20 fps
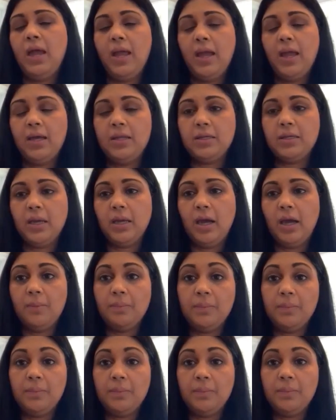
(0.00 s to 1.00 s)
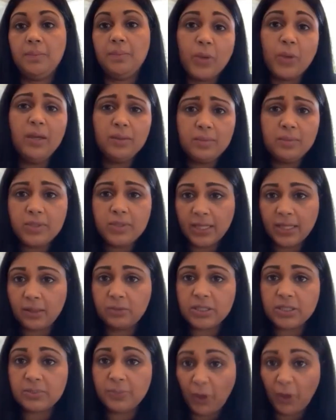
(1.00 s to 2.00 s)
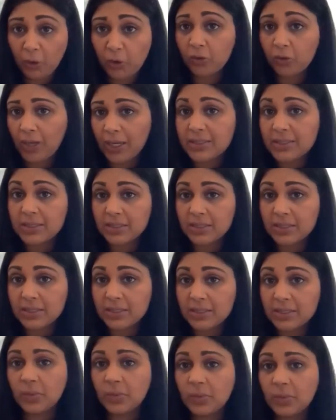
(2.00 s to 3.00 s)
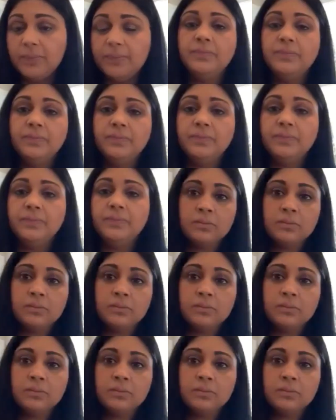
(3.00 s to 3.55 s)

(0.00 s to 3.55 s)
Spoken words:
And if you can, take smaller classes as well.